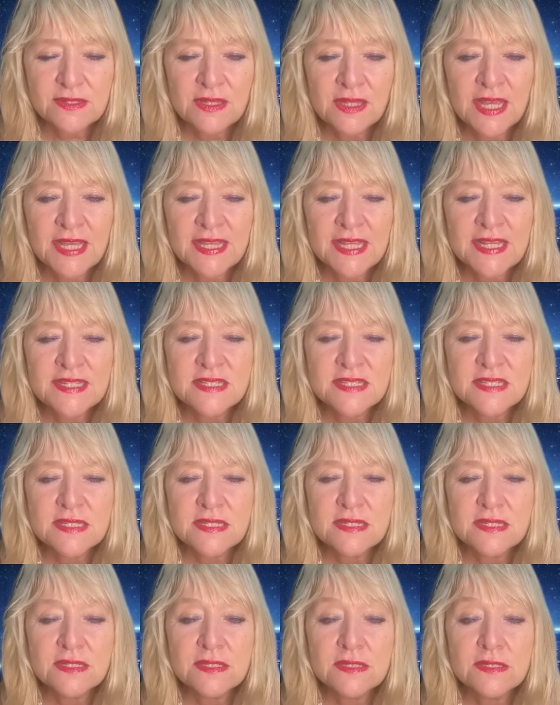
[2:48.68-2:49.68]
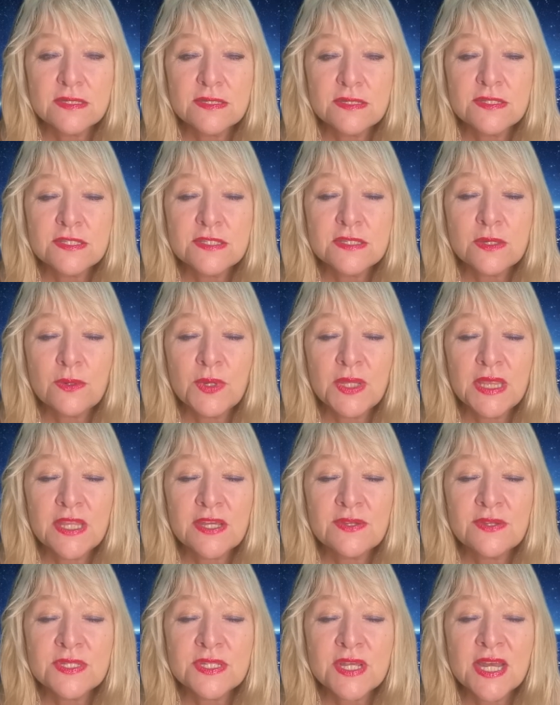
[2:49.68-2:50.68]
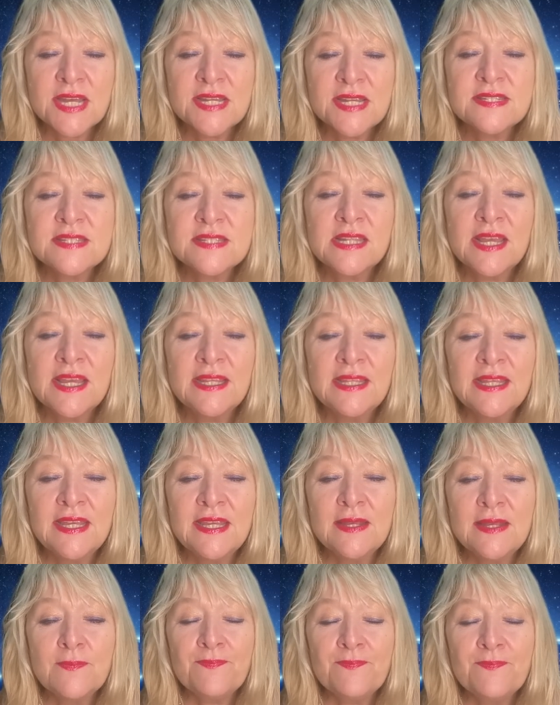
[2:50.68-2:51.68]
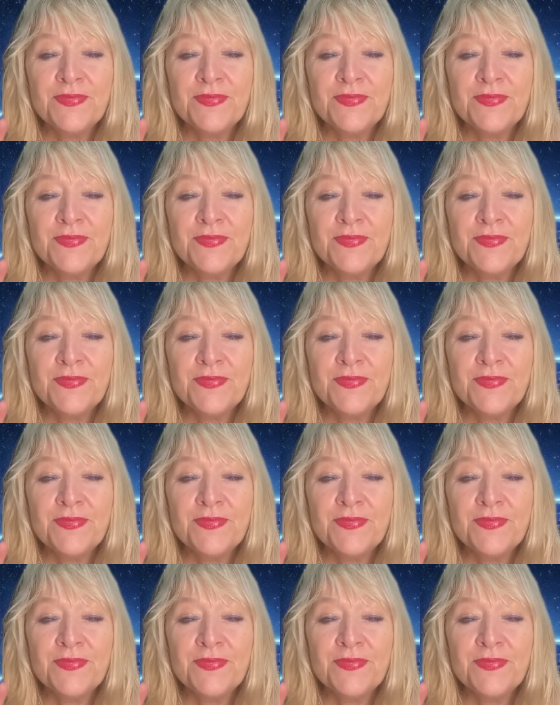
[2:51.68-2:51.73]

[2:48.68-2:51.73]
like this, squint those eyes slightly,